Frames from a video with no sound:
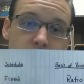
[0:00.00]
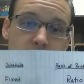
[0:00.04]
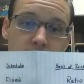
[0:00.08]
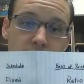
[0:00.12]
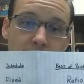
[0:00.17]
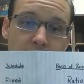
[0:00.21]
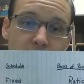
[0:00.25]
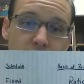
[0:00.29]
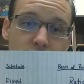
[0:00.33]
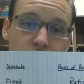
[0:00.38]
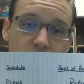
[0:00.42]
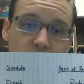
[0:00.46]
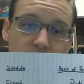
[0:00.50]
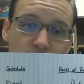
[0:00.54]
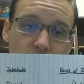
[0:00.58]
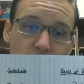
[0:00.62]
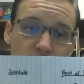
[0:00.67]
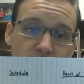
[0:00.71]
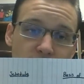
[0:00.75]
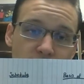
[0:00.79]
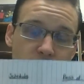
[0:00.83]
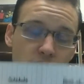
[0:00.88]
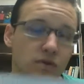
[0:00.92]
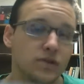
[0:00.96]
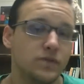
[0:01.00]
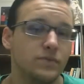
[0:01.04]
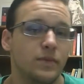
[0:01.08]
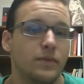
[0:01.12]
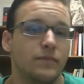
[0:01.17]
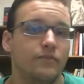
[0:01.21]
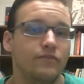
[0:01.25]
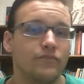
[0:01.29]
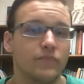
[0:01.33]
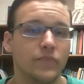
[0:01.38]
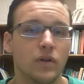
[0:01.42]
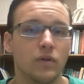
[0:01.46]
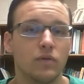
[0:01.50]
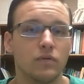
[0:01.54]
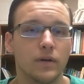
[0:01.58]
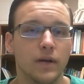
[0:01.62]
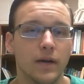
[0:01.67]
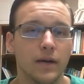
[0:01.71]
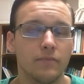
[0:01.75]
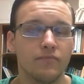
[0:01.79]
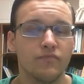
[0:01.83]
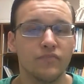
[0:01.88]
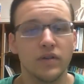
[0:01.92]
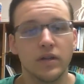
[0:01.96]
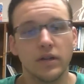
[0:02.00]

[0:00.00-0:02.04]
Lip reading: schedules of reinforcement, okay?